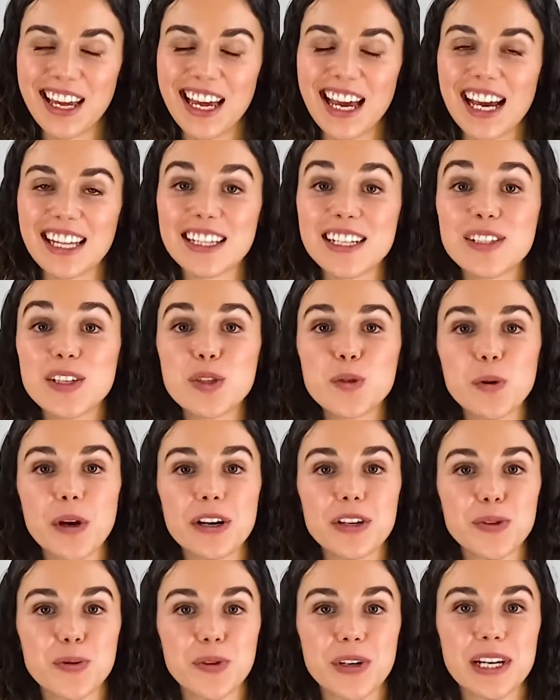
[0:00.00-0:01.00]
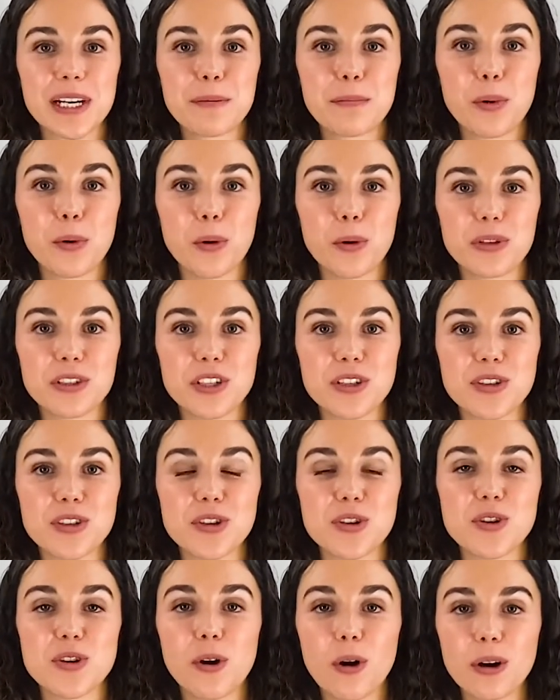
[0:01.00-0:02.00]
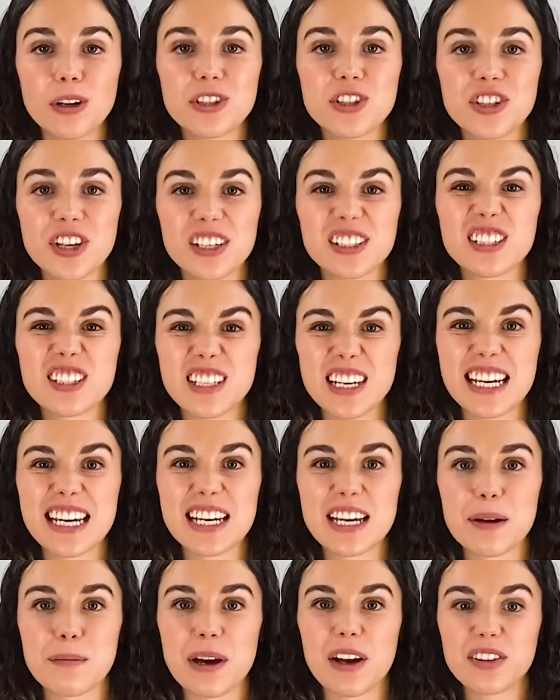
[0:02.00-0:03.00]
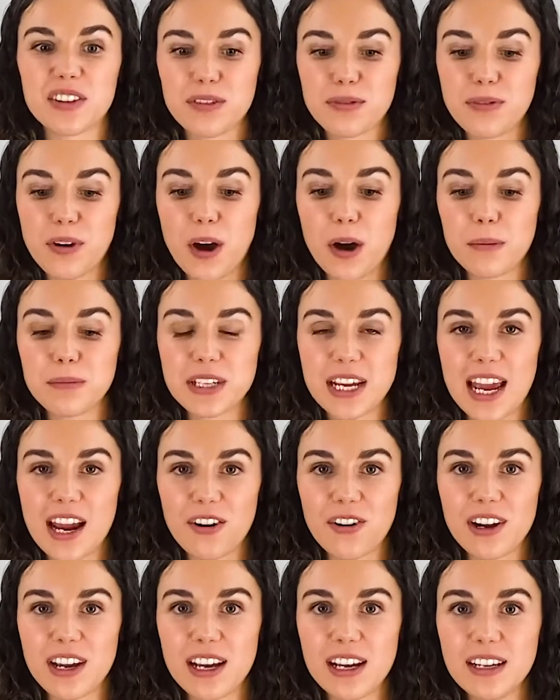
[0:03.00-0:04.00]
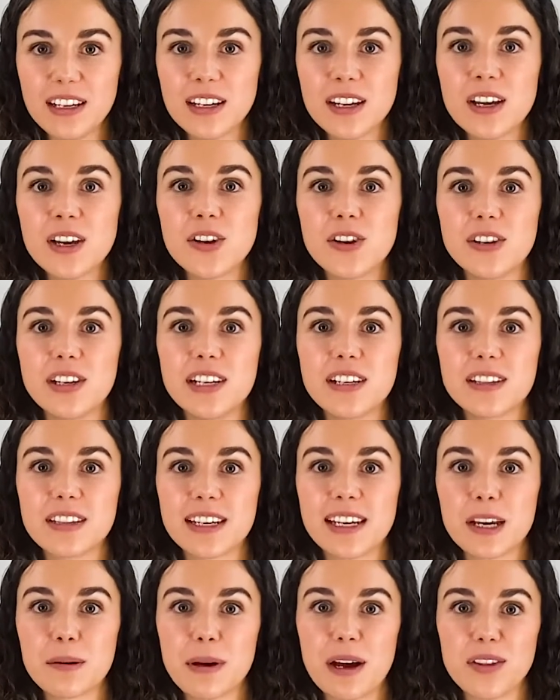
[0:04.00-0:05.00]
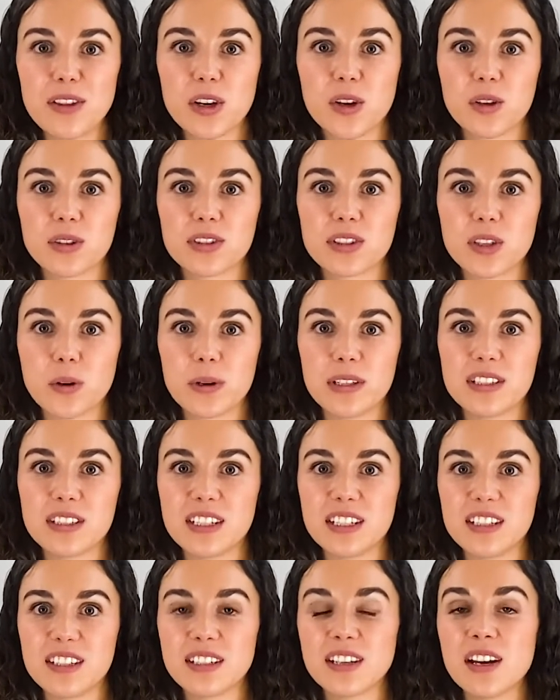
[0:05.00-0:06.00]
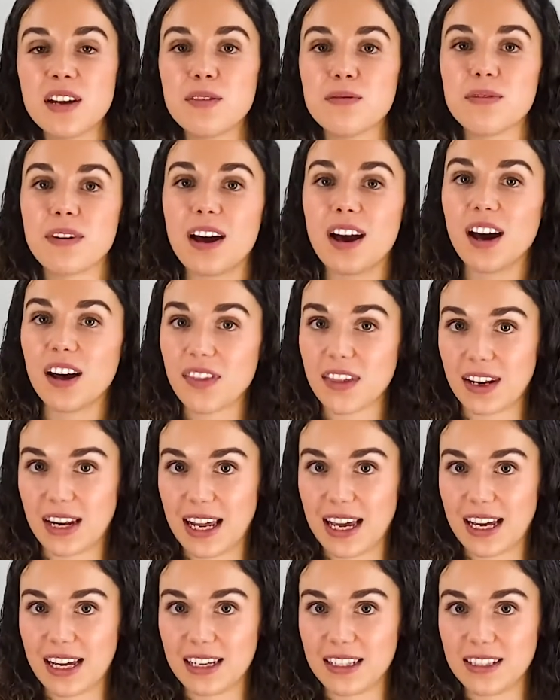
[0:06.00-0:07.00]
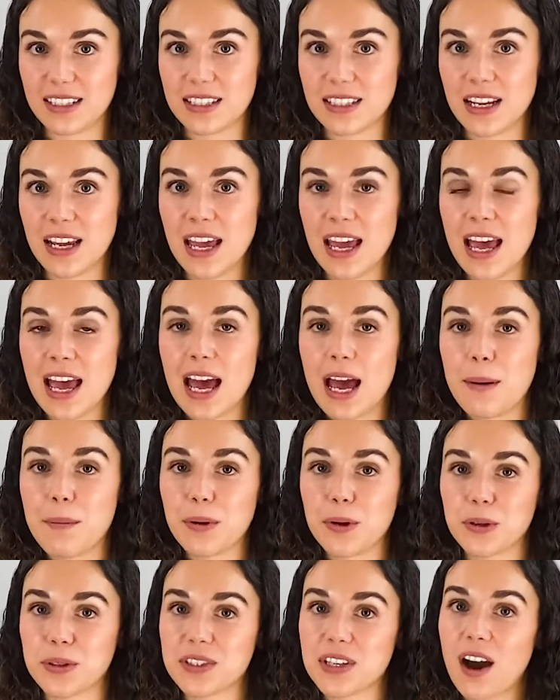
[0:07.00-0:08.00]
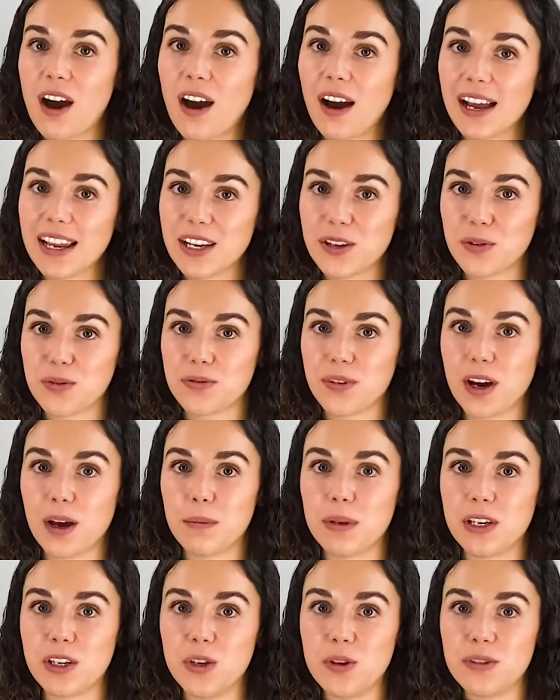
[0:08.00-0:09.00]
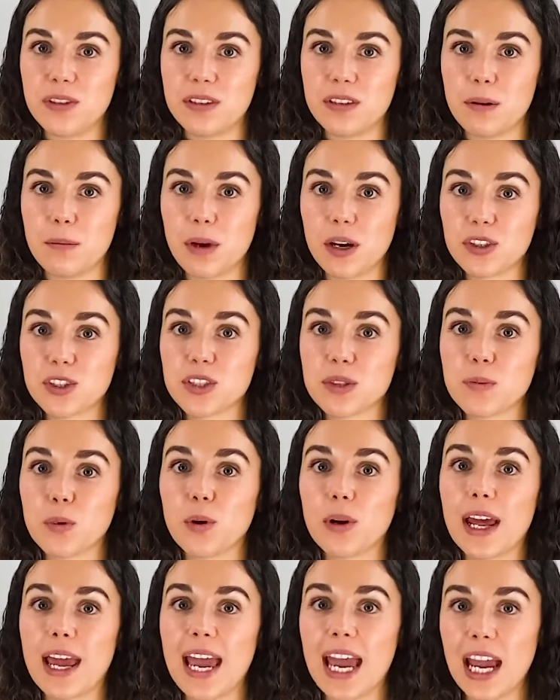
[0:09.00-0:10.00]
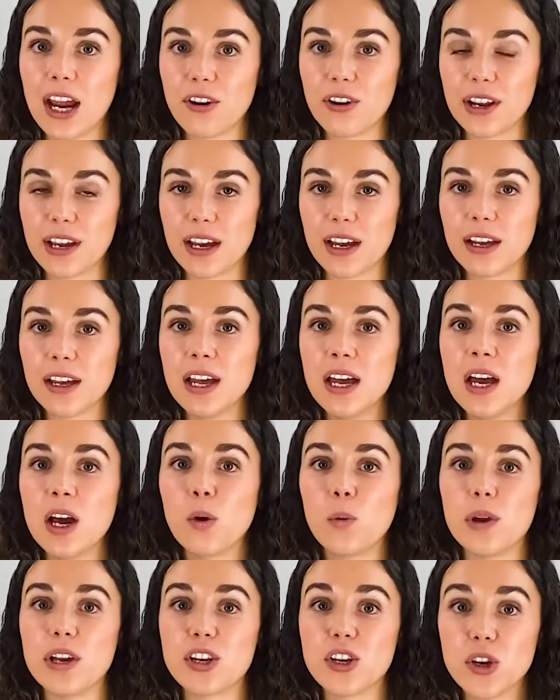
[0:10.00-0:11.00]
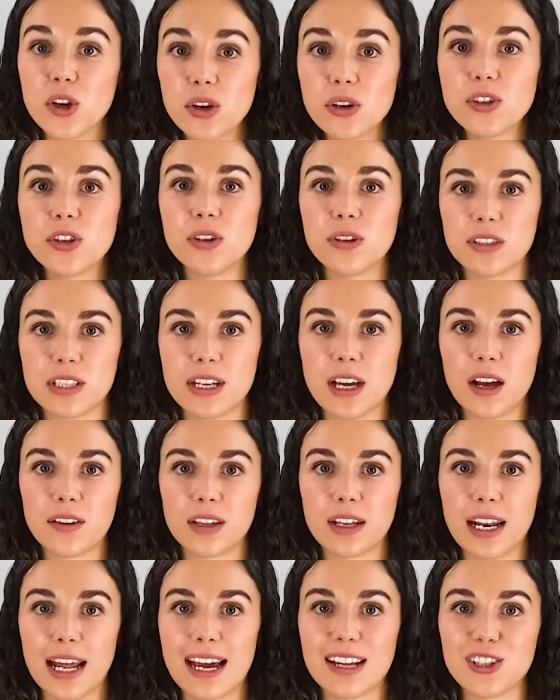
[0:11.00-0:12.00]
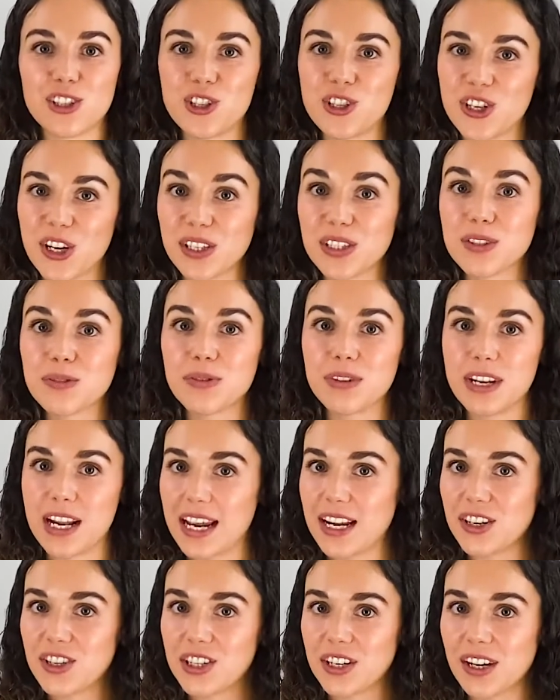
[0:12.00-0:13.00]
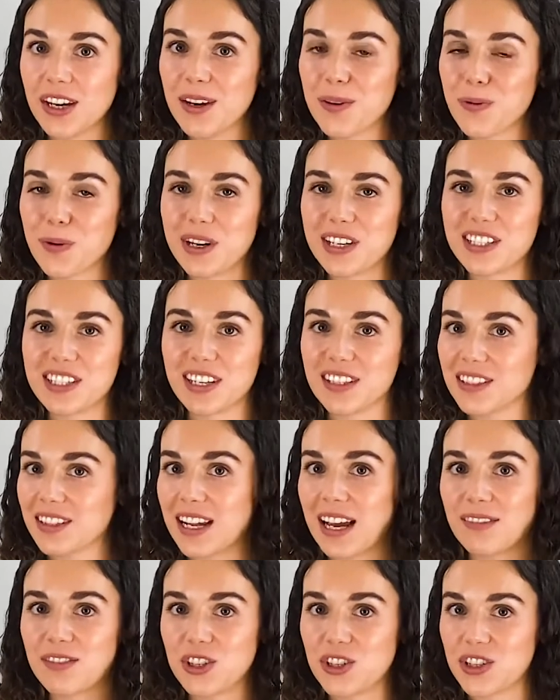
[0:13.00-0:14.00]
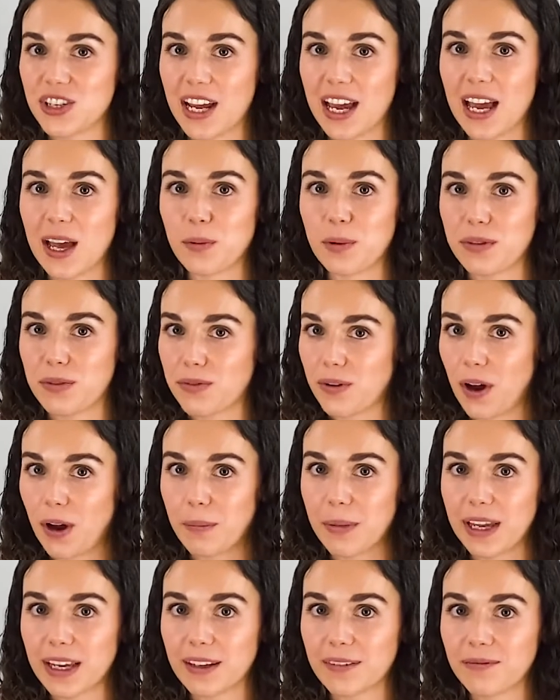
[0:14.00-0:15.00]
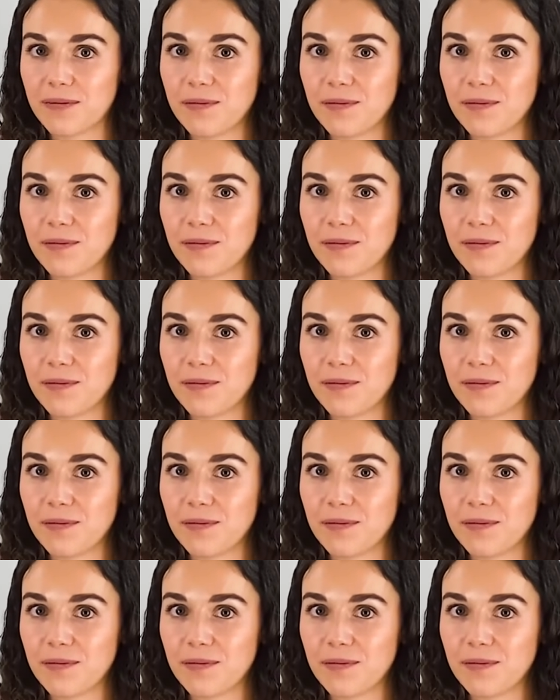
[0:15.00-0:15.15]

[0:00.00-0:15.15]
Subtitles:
And this is where it's really important to not just think about the farmed area, you need to think about the consequences for other land. And because high yield farming uses a much smaller area, we could use the other land just for nature, where it doesn't have to share with farming.